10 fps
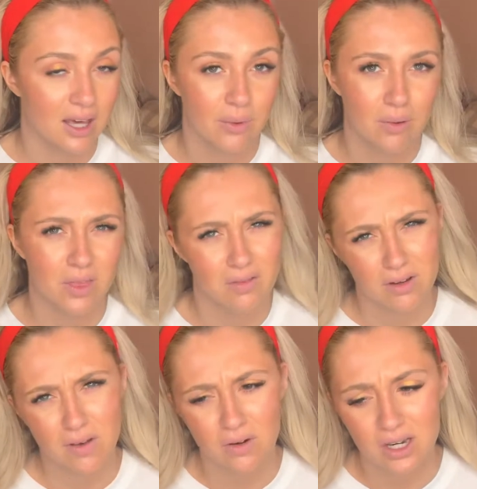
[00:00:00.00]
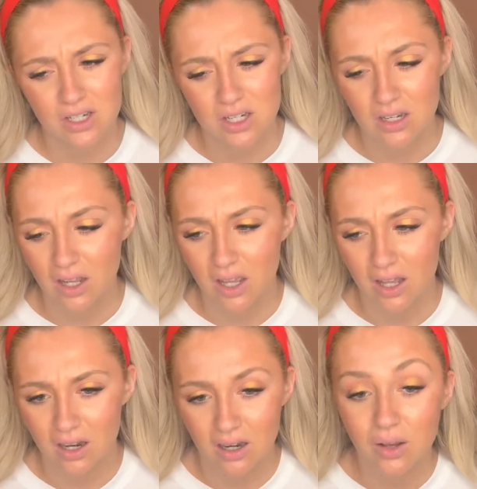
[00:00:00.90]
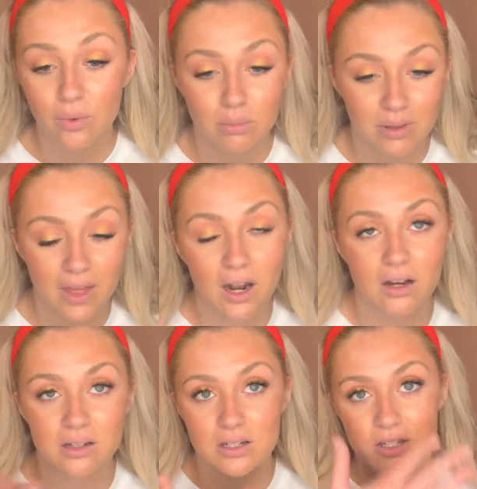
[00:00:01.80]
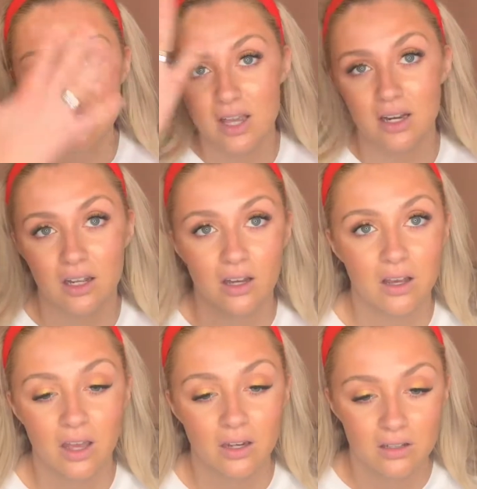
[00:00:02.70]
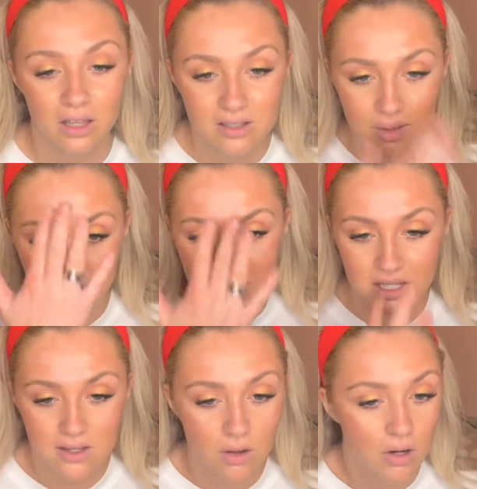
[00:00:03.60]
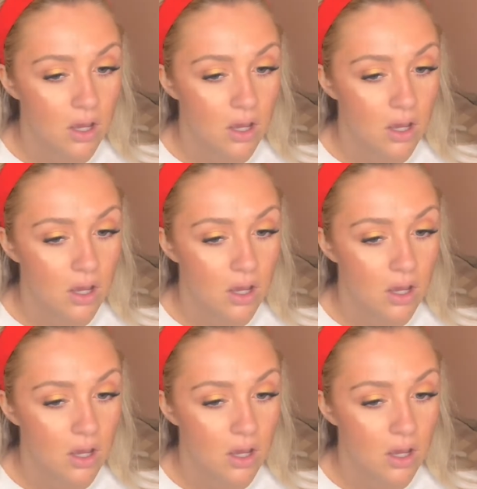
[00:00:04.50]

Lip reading: way with every foundation and it wouldn't be that hard to just set it again, like set my T-zone.